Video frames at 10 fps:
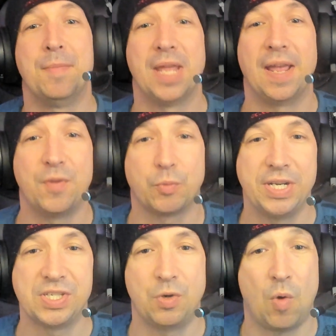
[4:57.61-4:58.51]
And the
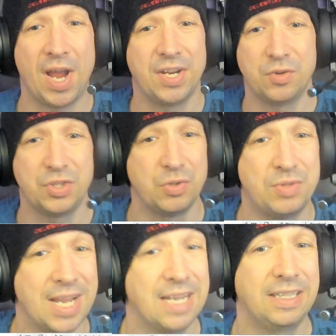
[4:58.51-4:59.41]
reason why I don't do
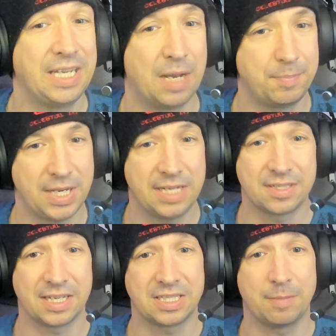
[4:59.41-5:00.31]
daily updates
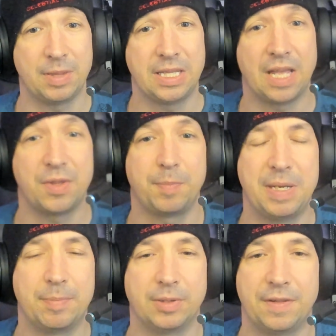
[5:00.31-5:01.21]
like some of the other
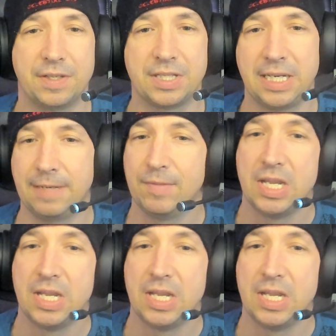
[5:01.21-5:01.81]
people in the scene